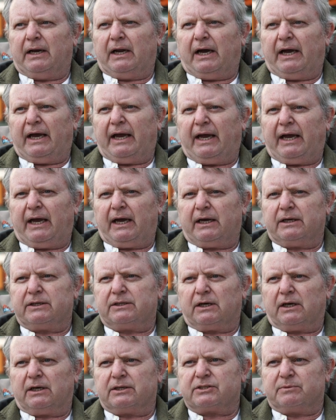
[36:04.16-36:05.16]
I
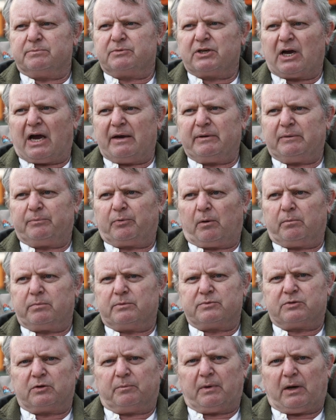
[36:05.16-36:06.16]
had some timing
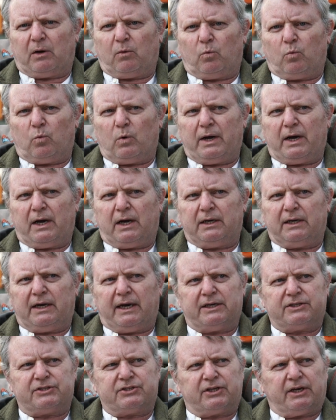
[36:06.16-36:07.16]
problems on my
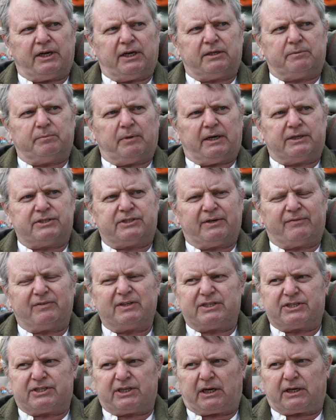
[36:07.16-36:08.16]
1HZ, my
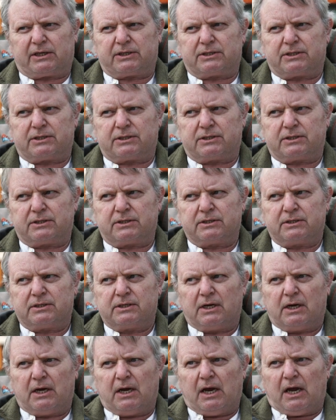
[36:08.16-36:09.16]
76.
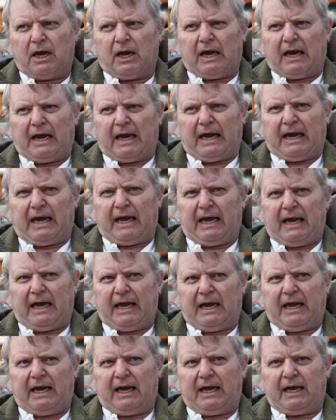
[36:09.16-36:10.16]

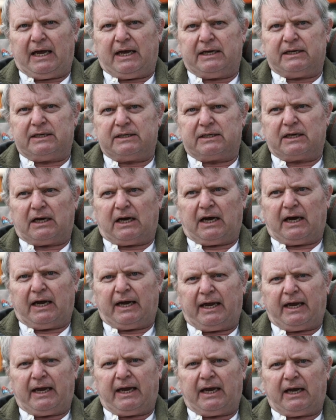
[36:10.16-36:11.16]
And
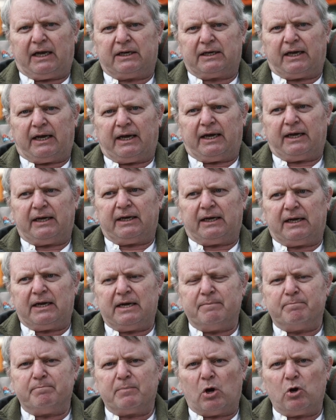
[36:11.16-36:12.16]
I had a
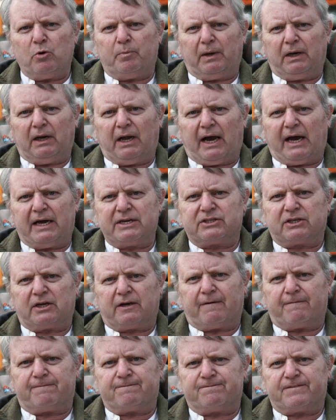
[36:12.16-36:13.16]

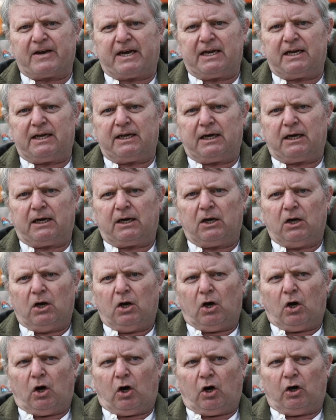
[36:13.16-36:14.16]
immobilizer failure
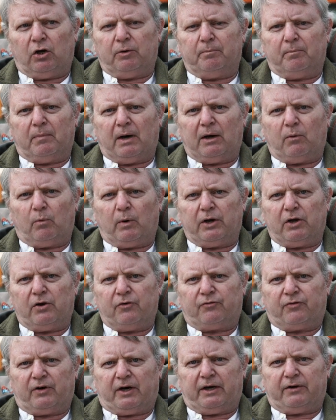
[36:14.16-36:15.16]
on my
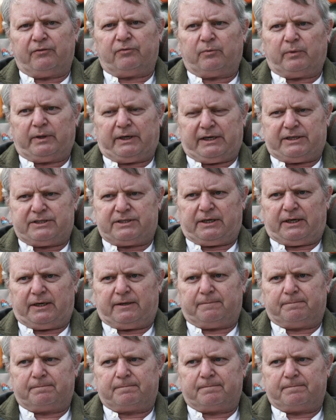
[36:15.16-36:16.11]
105 1HZ.